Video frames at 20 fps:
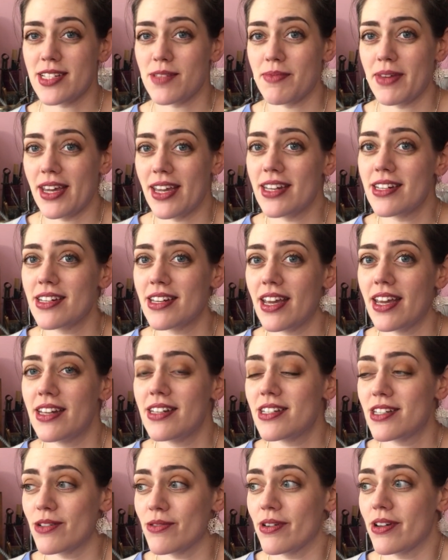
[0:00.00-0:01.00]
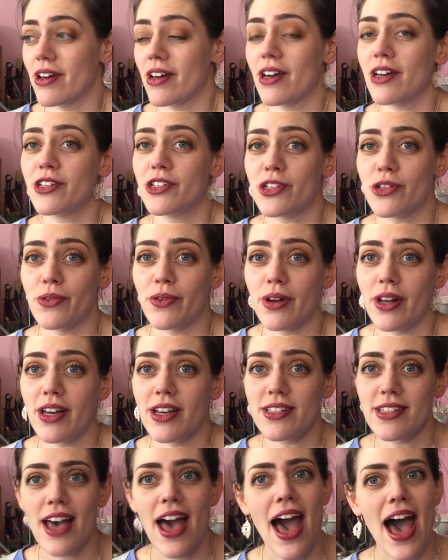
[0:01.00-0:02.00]
something into a
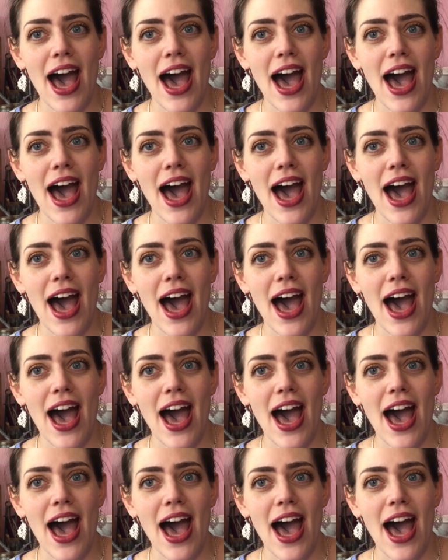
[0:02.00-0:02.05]
jeweller's,